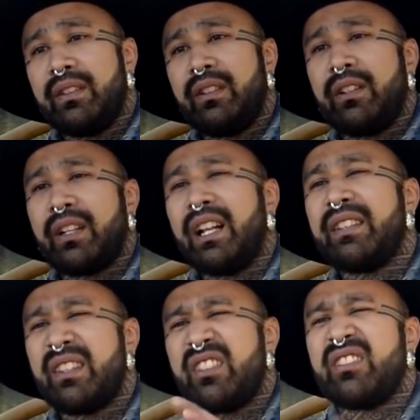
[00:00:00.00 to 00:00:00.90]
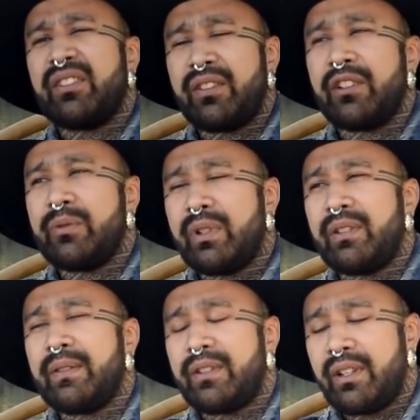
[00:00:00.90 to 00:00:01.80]
You know, kind of I said this in the song as well,
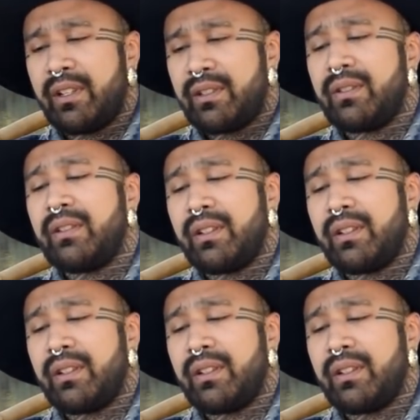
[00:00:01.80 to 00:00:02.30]
returning to